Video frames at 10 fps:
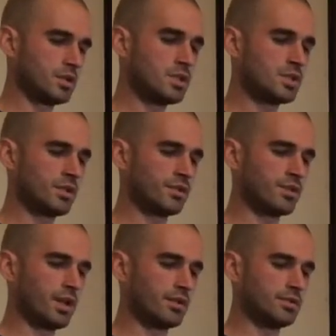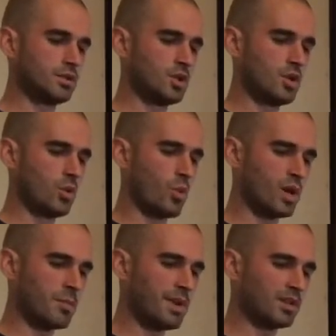Guishan said,
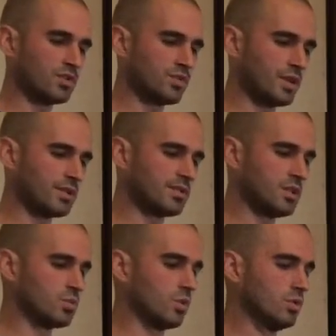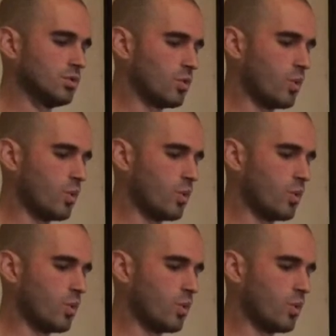Water makes things equal,